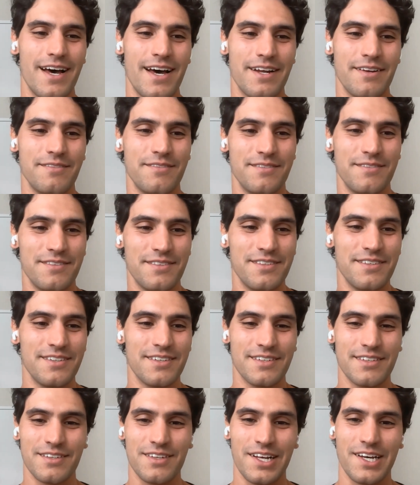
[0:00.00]
that,
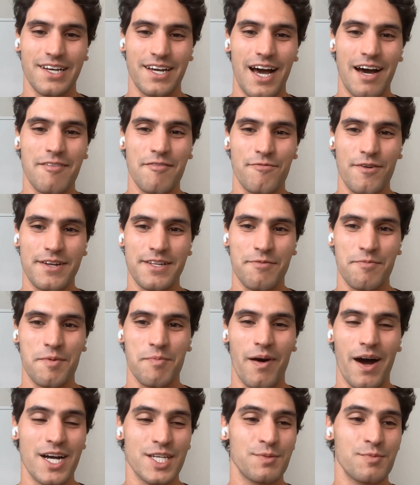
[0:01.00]
like, I have a friend that
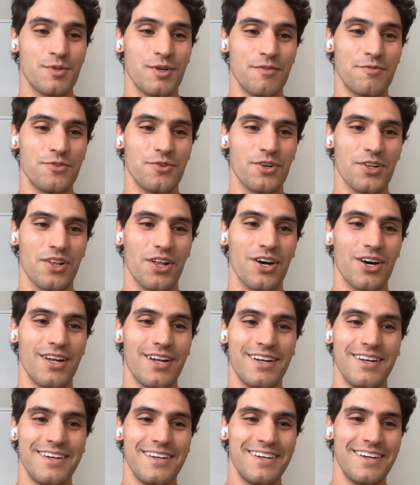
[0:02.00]
reminds me of you a
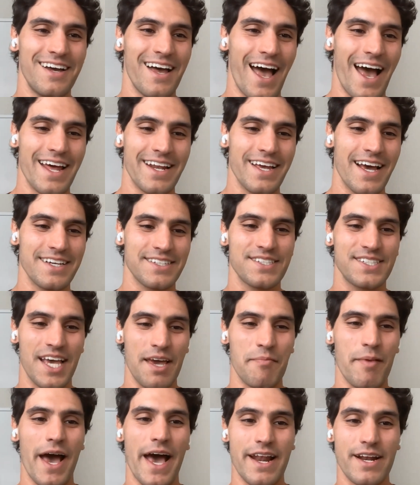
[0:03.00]
lot, mm-hmm. and he has the
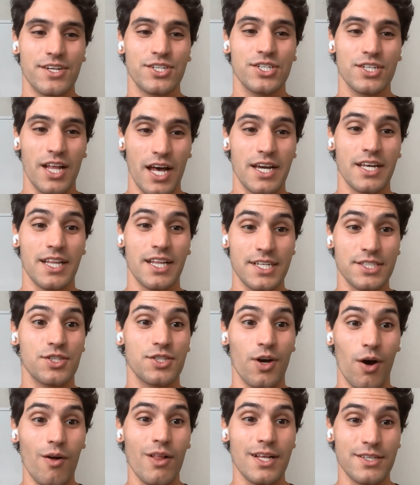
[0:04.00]
same energy. Like, let's
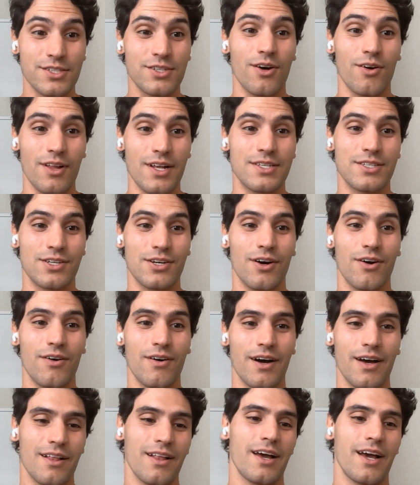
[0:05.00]
go, let's go, let's
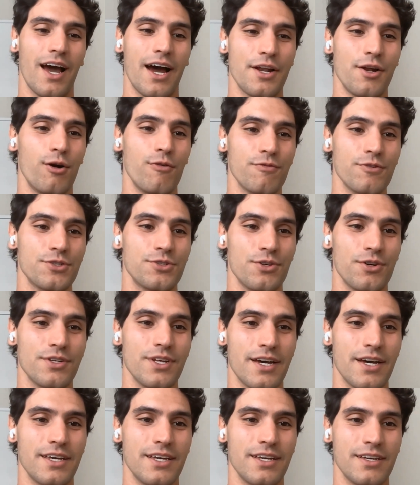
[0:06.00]
go, and like, mm-hmm. I know for sure
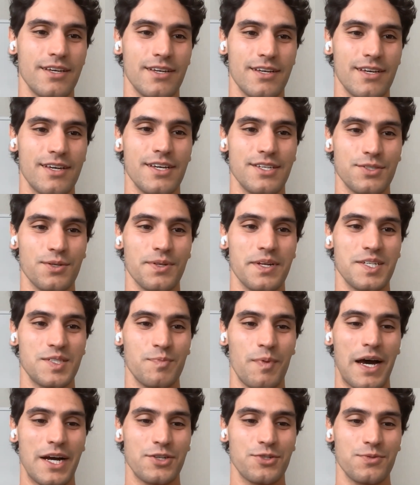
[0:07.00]
that he he's on the
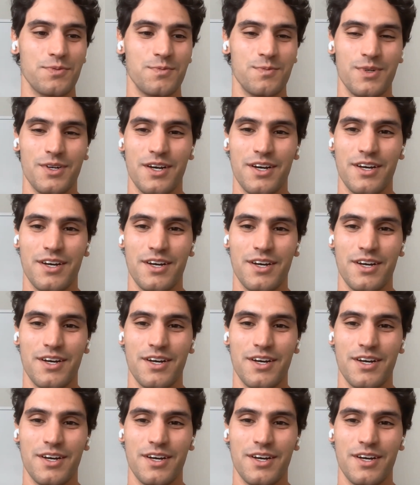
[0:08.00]
spectrum.